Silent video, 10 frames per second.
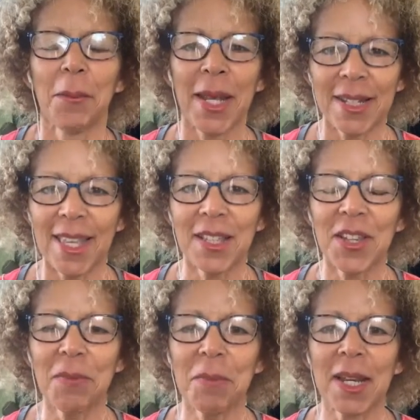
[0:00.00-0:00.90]

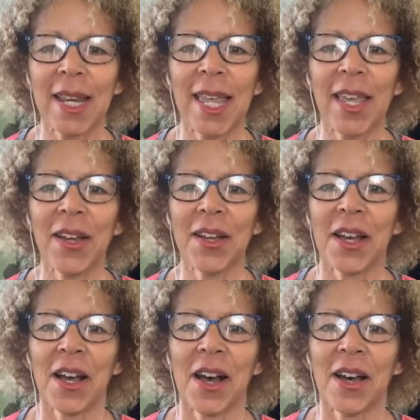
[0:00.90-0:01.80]
Meditation Monday,
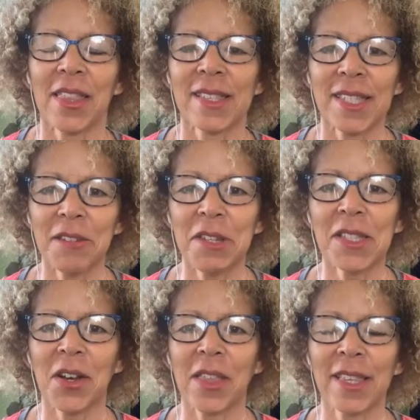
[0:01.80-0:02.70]
the
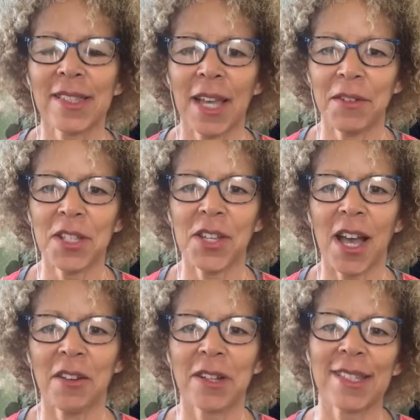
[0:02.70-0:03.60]
series on the seven
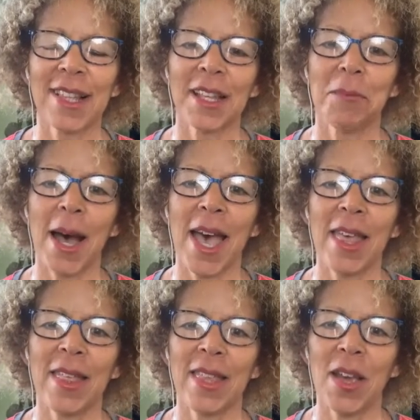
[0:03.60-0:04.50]
chakras led
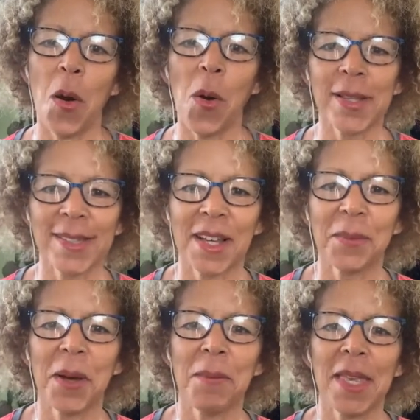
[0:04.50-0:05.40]
by the
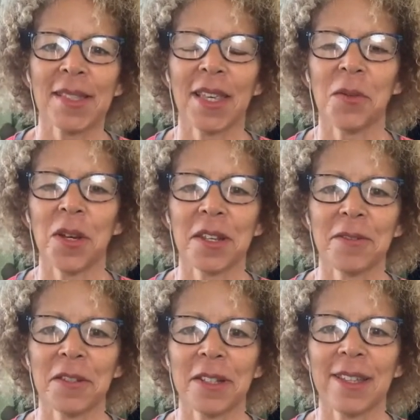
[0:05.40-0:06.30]
awesome, amazing,
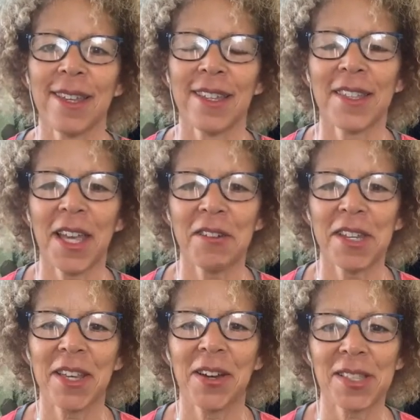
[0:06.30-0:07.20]
wonderful
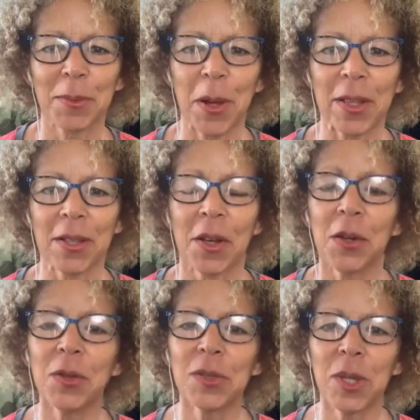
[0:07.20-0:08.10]
Terri Osborne,
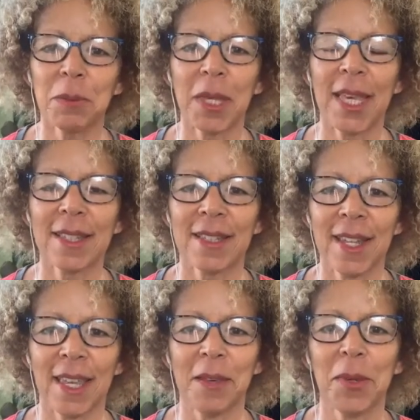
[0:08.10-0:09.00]
who is with me here
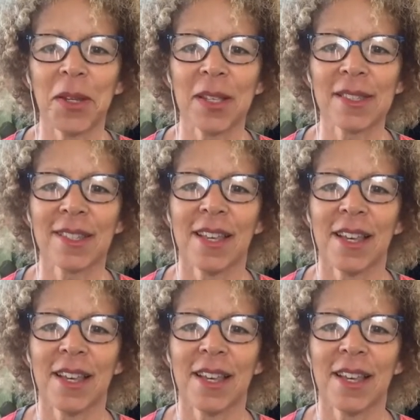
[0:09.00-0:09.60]
today because